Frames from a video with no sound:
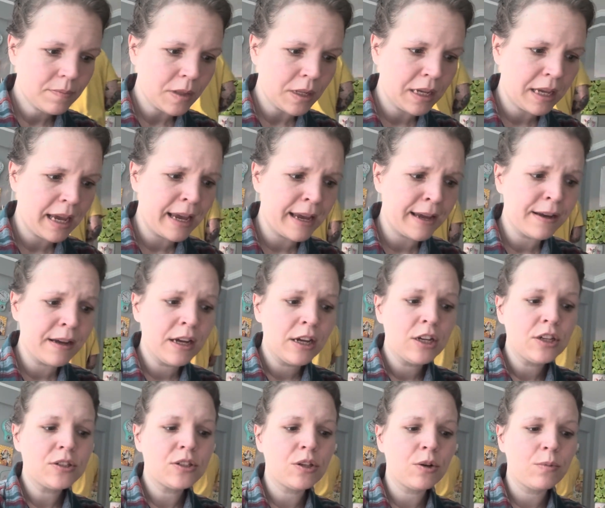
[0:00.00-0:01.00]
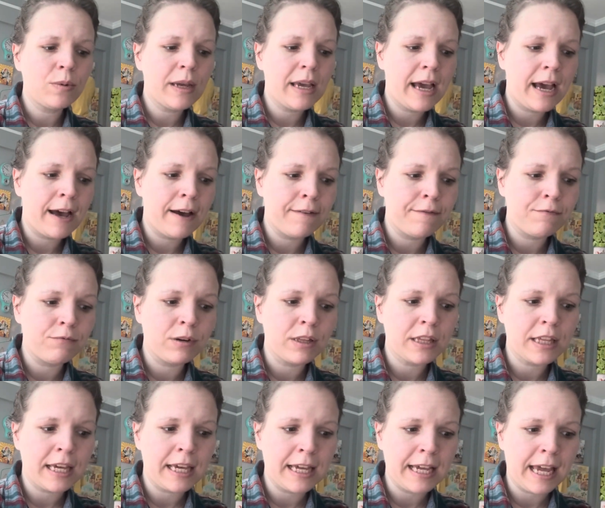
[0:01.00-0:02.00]
Okay, so we have with
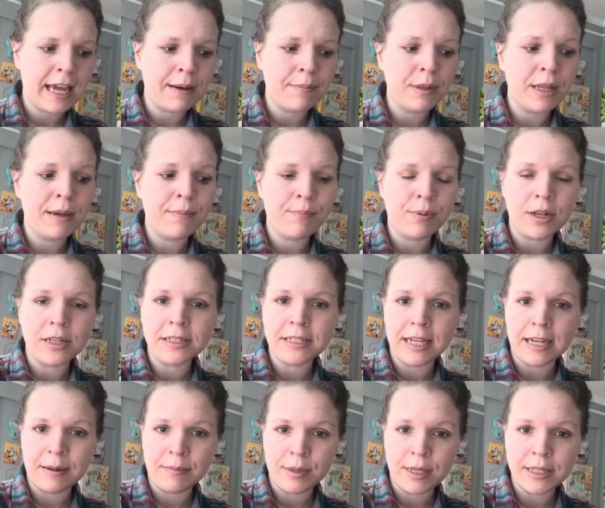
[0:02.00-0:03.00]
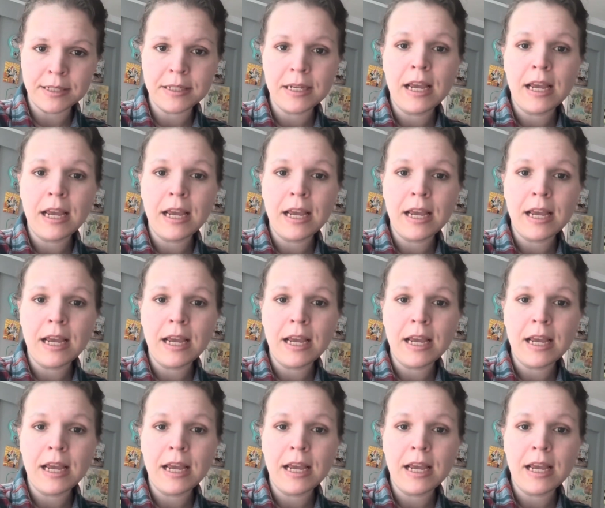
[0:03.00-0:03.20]
King Hamlet and Prince Hamlet.